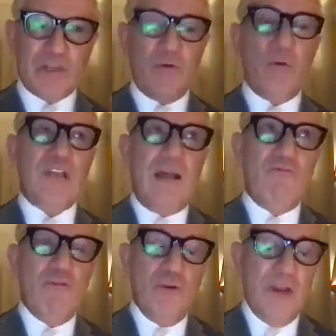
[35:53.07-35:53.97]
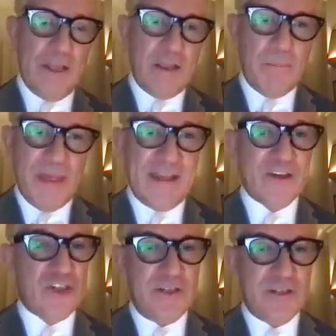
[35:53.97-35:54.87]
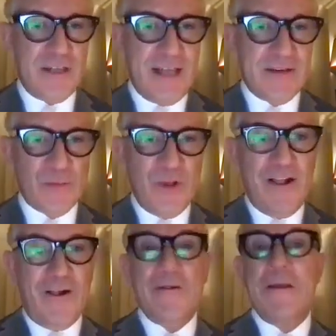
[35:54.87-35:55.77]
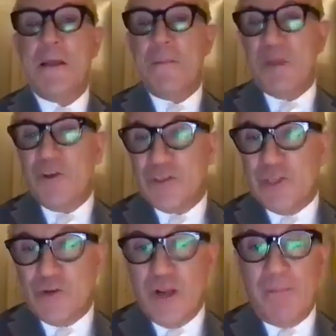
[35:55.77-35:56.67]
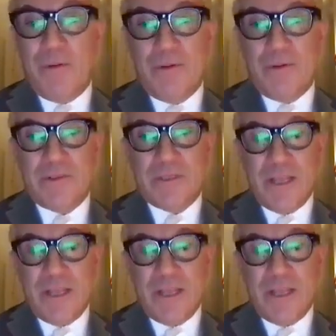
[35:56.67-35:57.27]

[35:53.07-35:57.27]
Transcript: And of course, I'm really compassionate to that as well, because the Troubles